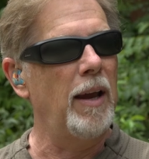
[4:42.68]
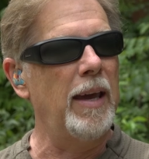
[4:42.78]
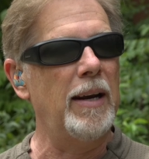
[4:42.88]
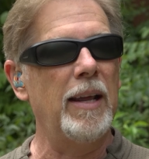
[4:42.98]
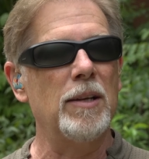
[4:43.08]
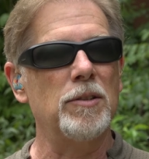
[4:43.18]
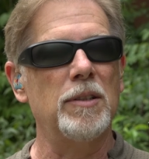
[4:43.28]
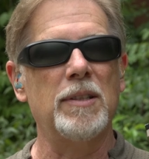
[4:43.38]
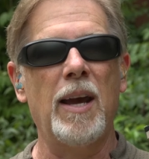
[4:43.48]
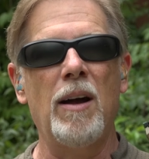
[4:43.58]
and it has
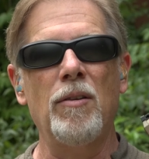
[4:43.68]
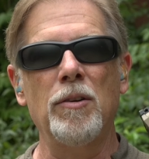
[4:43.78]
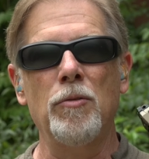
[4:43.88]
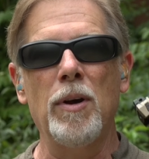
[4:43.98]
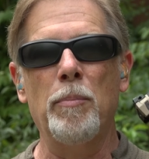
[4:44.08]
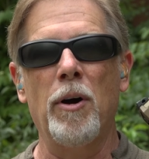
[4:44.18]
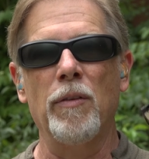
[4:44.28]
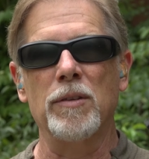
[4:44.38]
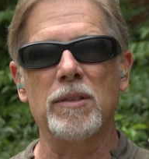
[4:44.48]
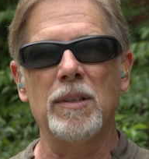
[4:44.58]
the Talon grip on
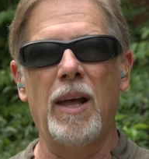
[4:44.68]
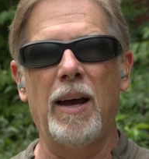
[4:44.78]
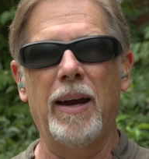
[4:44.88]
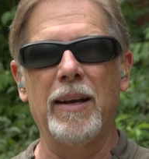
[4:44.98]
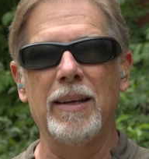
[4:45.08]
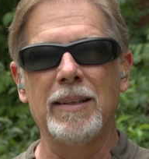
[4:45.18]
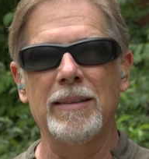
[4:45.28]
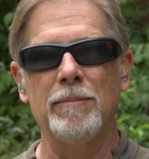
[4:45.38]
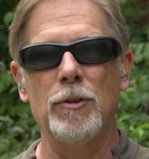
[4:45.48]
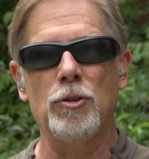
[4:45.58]
the slide,
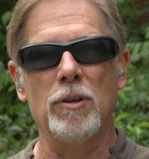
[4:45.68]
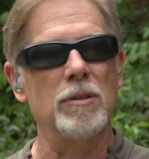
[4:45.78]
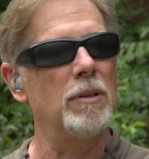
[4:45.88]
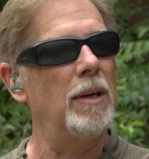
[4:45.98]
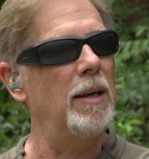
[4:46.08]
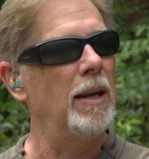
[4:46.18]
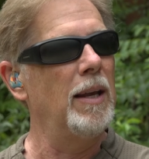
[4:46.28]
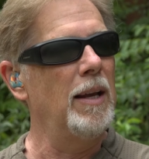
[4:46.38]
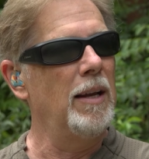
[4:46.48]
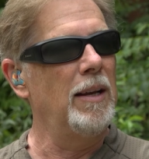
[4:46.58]
as you can see.
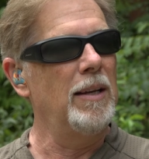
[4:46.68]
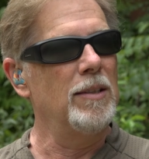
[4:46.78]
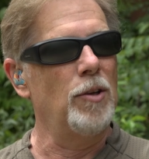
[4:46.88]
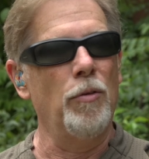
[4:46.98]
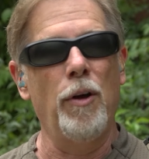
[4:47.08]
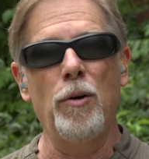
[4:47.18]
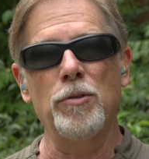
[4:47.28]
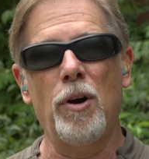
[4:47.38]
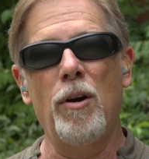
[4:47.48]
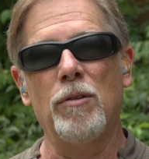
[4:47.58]
So
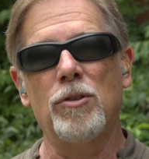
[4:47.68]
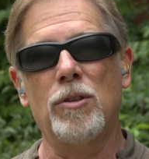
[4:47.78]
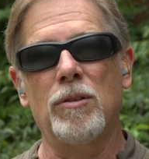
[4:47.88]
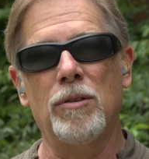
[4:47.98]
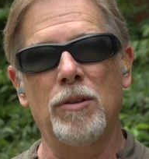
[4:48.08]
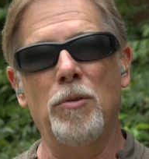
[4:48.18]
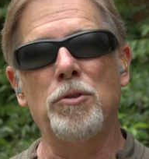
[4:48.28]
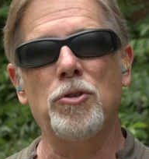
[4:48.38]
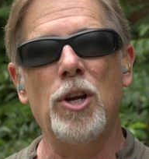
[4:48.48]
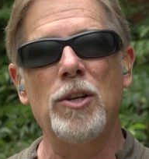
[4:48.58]
those are
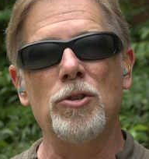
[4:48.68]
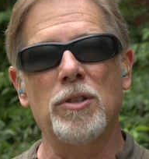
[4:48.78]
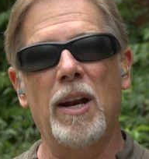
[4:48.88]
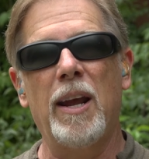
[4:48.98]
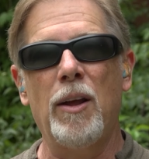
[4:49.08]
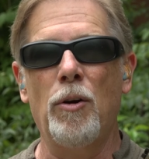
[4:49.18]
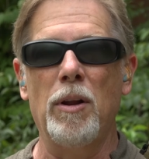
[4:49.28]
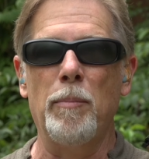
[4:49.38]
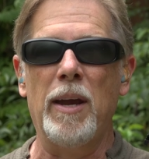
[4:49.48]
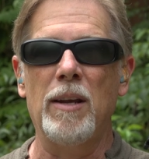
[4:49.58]
changes that I had
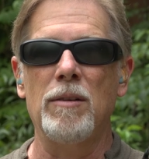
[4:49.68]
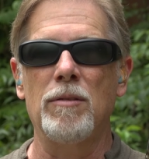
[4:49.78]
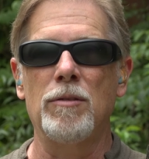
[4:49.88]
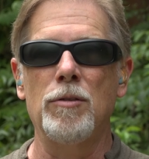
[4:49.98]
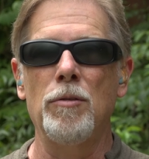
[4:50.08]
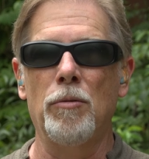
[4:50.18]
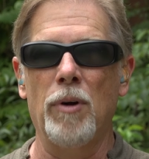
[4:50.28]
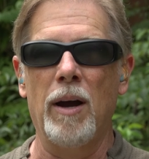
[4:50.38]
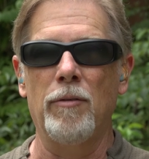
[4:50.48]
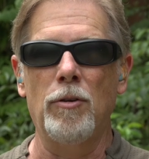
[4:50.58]
already made to the
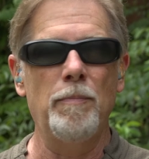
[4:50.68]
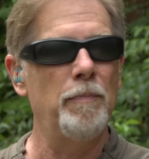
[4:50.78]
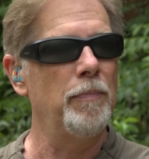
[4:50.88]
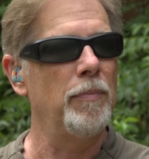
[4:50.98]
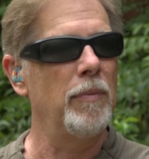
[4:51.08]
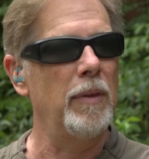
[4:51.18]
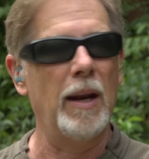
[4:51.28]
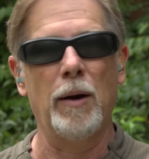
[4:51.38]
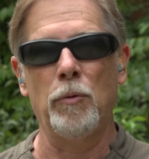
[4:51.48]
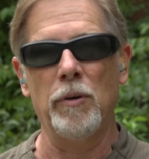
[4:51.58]
Rival
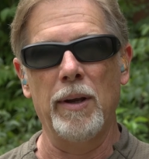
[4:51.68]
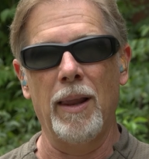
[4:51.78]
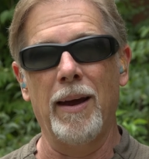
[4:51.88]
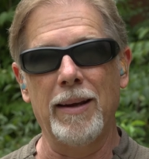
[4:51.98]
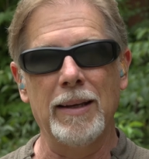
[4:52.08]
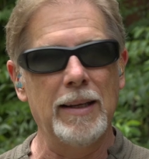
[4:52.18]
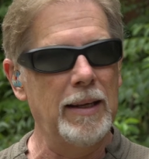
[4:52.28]
that I really like.